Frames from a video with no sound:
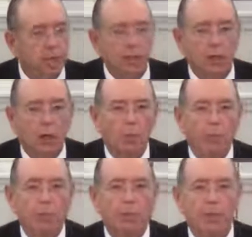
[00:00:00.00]
You know,
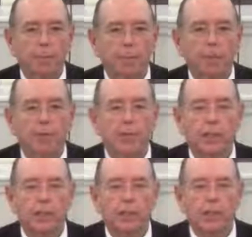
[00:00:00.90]
many people over the
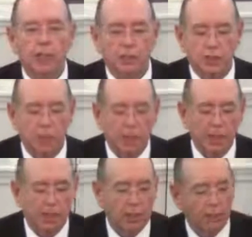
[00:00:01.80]
years,
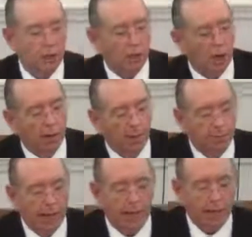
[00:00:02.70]
especially I recall
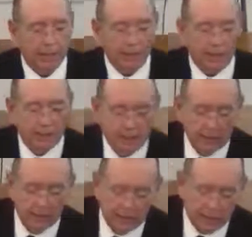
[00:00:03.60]
from back in the
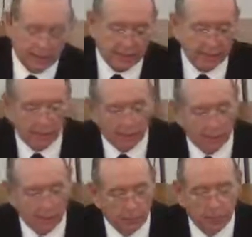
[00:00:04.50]
1960s
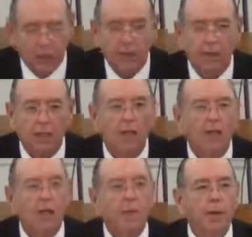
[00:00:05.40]
in particular,
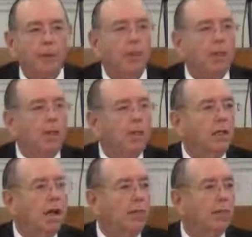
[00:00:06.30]
People were
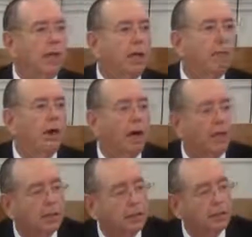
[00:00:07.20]
clamoring,
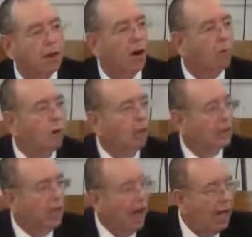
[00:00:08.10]
wanting to know what
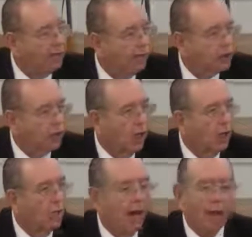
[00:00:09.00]
life was
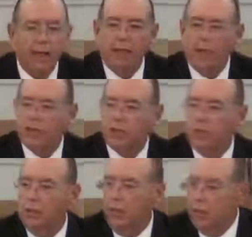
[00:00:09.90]
all about. And I
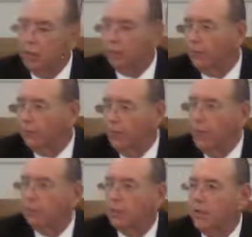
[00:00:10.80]
still hear it from
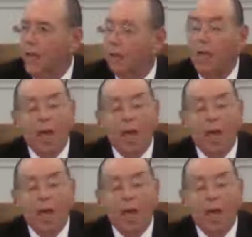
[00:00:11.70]
time to time.